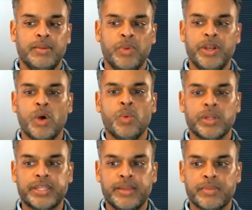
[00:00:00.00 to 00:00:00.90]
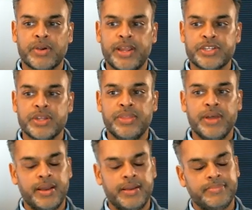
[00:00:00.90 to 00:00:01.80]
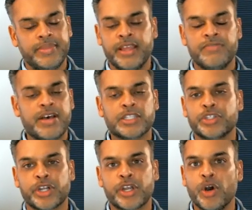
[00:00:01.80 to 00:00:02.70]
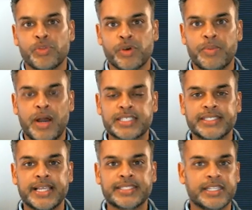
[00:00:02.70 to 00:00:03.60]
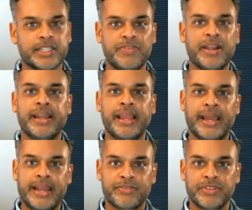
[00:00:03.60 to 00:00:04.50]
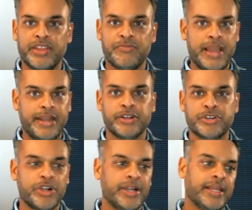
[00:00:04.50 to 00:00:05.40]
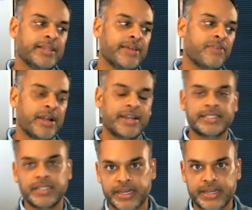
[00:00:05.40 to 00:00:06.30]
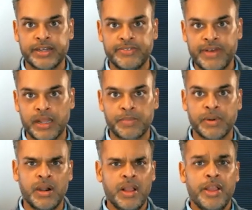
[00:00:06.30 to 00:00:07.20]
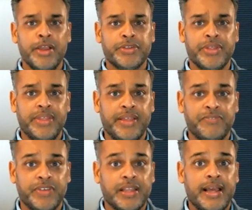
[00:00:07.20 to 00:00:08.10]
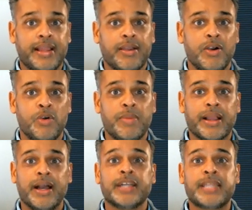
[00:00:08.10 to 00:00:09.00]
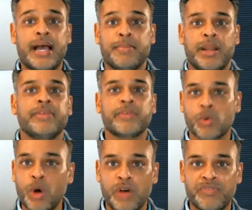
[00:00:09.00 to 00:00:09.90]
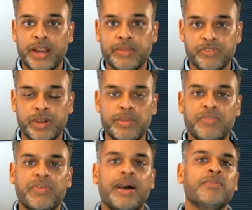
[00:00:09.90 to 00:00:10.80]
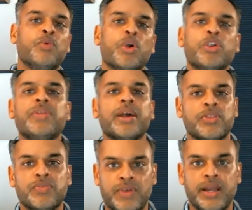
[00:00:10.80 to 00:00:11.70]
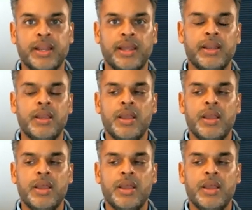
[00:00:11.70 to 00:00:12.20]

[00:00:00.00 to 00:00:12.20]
We don't want the investor to go through a process and at the very end, after they've paid an attorney and they've already selected a developer, to then feel like, oh my gosh, I'm not even going to qualify for EB-5. We want to do that on the front end.